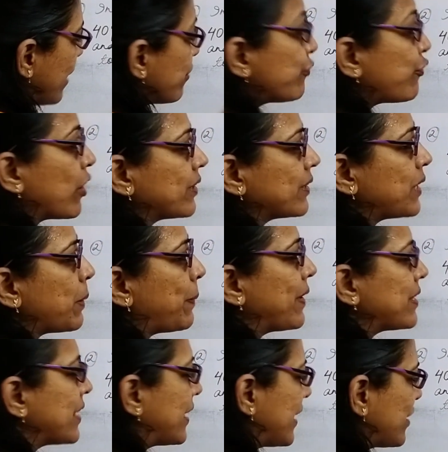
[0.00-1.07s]
40%
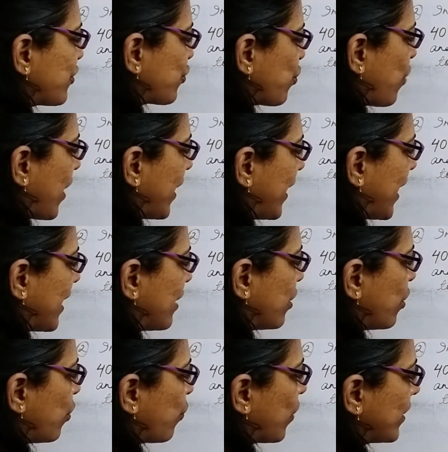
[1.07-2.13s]
is 200.
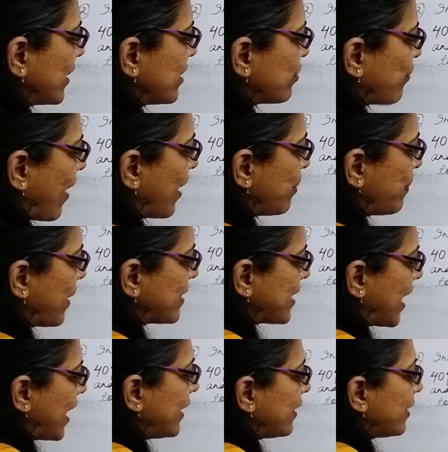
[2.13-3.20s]
What is
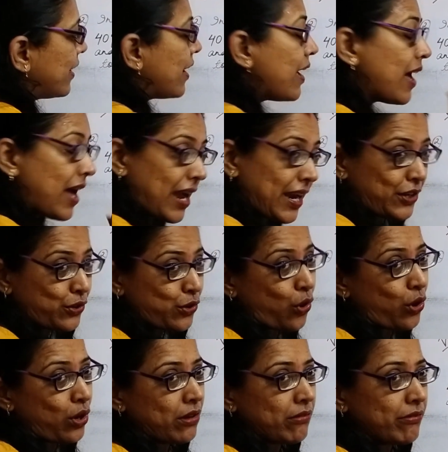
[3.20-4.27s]
1%? I
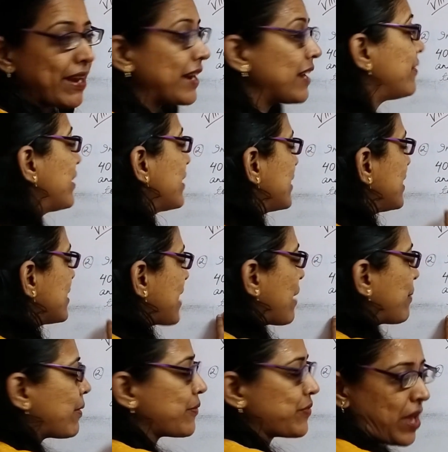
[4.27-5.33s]
told, whenever this type
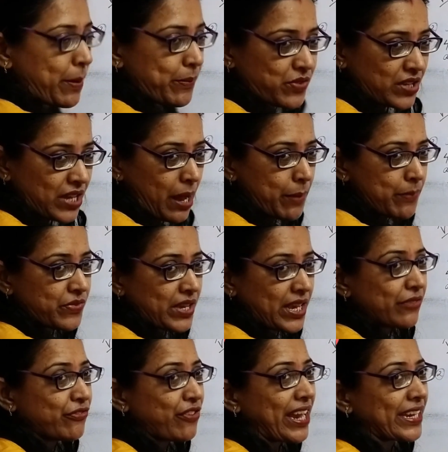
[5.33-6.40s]
of sums comes, if
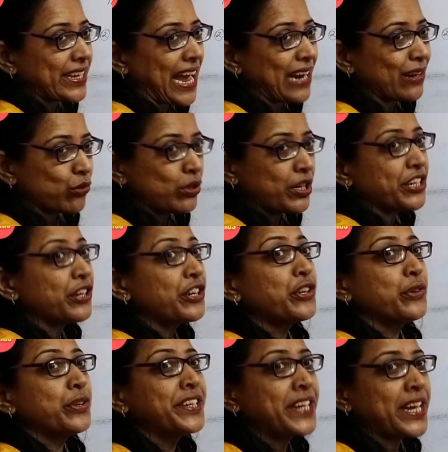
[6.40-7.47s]
I calculate on
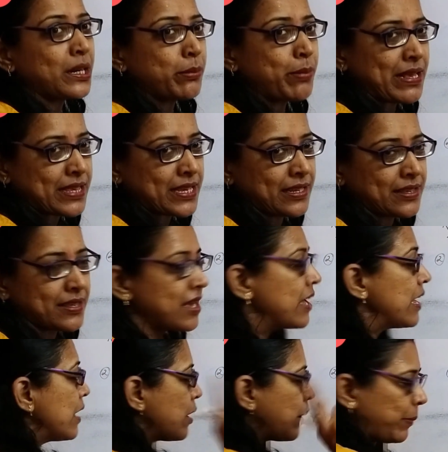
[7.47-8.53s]
unitary basis,
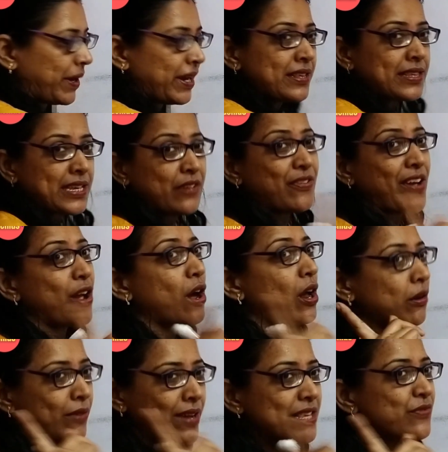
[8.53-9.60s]
means if I
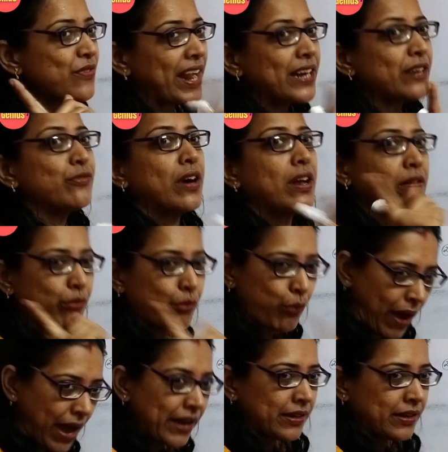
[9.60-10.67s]
always find for
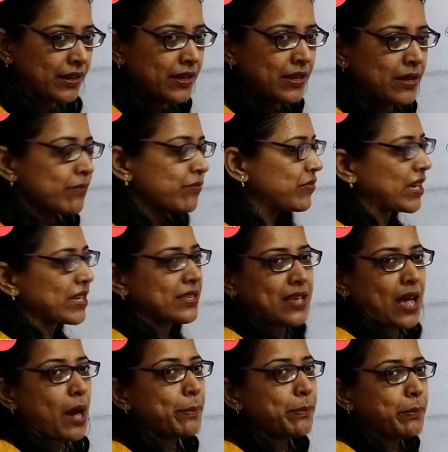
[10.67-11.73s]
1, the
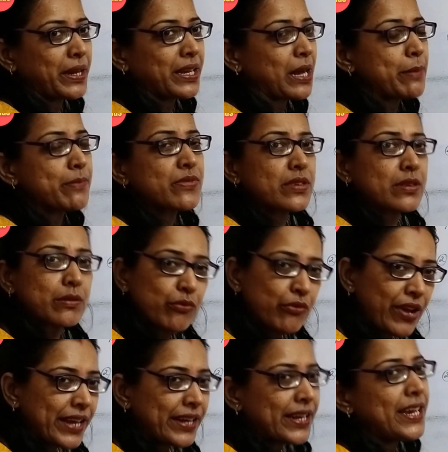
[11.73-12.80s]
sum becomes
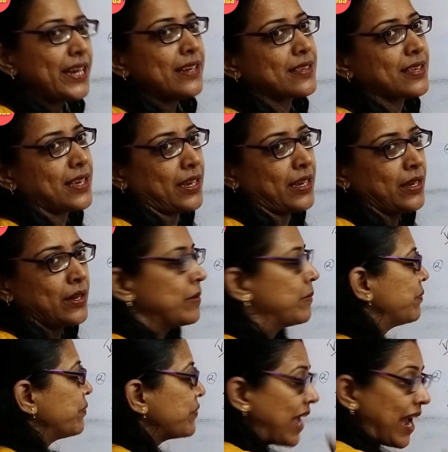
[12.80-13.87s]
very easy.
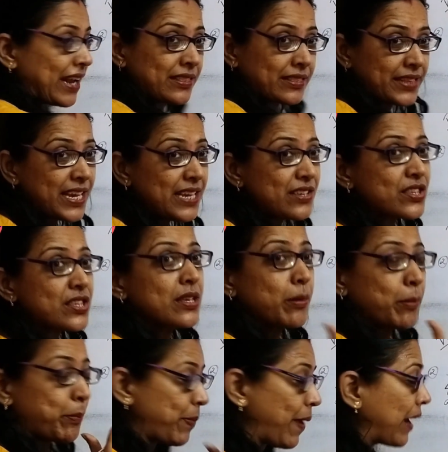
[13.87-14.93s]
And this
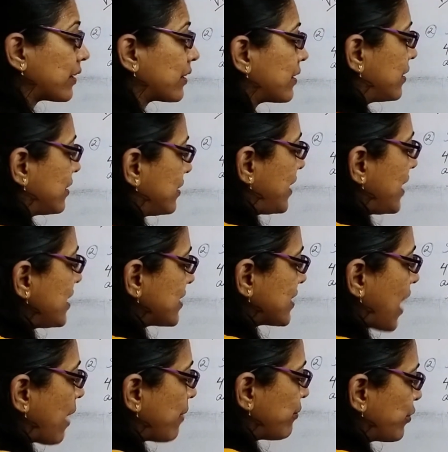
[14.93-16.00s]

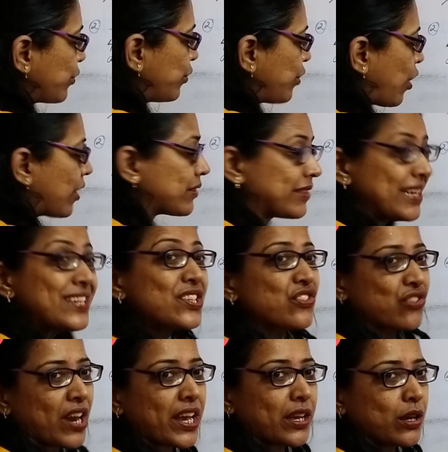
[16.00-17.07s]
thumb rule or this
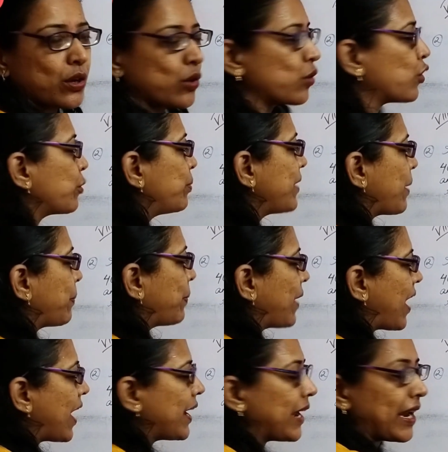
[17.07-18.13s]
trick would be
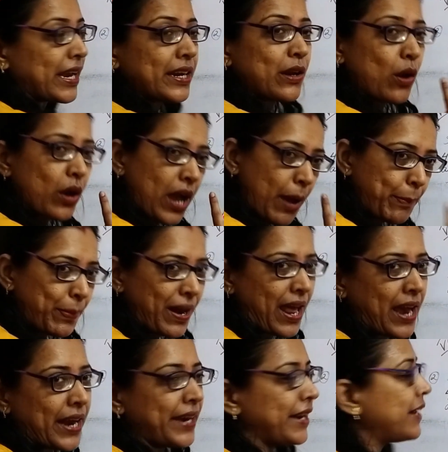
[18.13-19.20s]
applied in
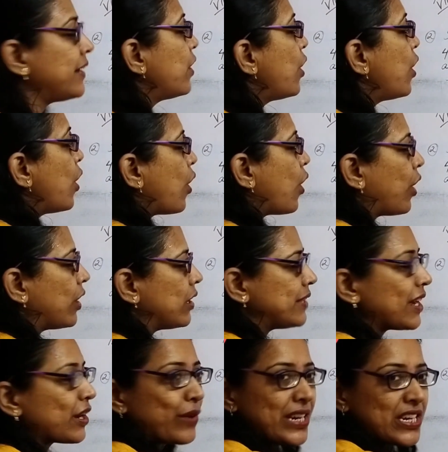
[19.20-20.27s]
all the
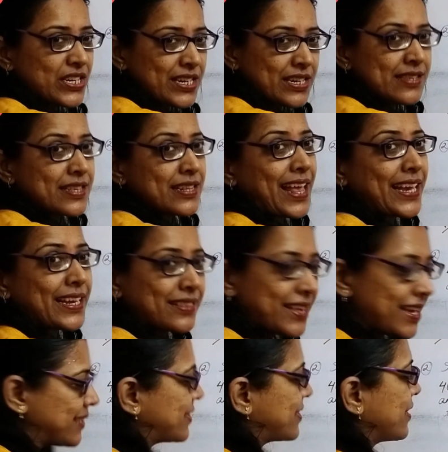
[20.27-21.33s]
questions like
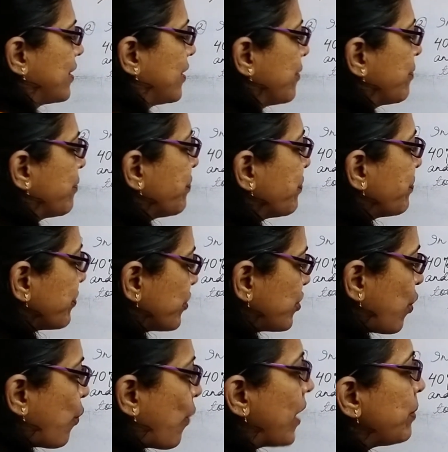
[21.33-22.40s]
this. So
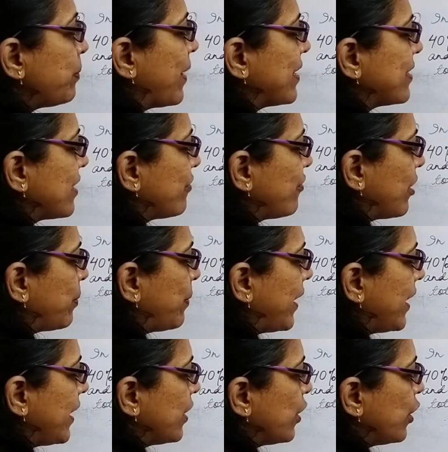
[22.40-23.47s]
1% will
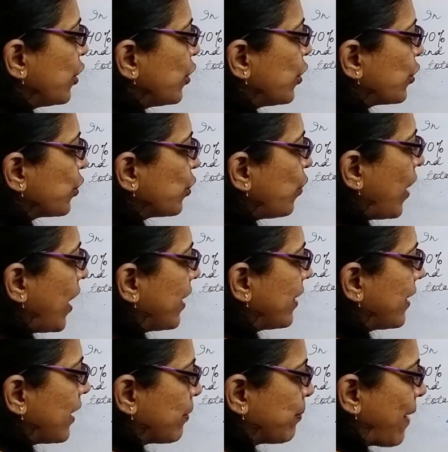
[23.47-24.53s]
be
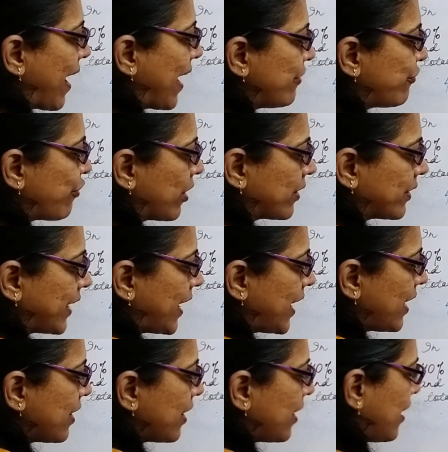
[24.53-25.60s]
200 by 40,
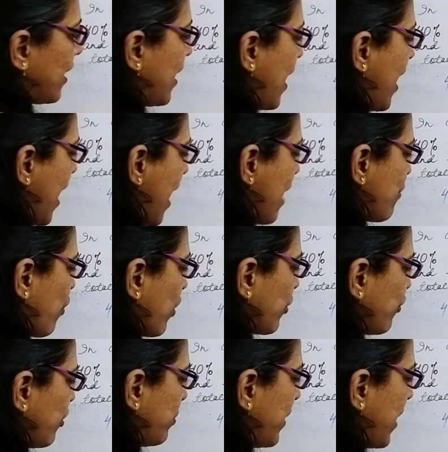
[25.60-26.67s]
and what will
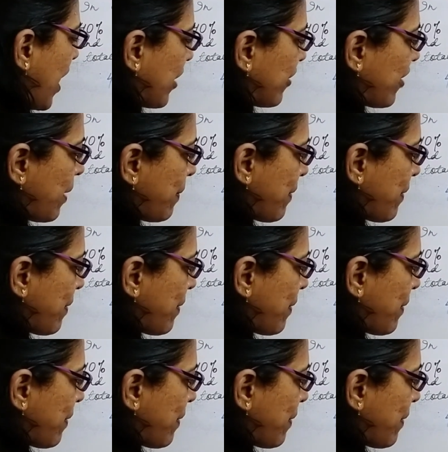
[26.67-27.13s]
be 100%?